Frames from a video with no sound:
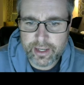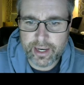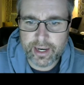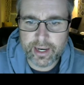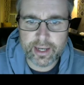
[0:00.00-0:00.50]

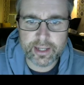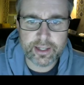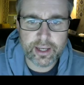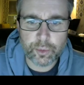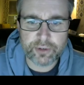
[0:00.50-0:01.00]
and
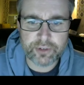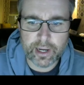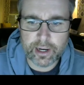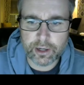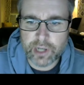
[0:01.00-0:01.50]
we've
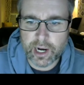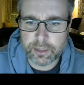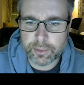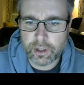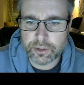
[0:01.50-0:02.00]
got our
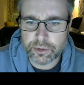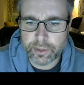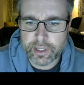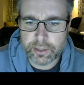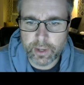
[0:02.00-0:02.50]
document on
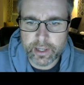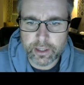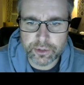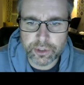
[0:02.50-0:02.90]
screen right here.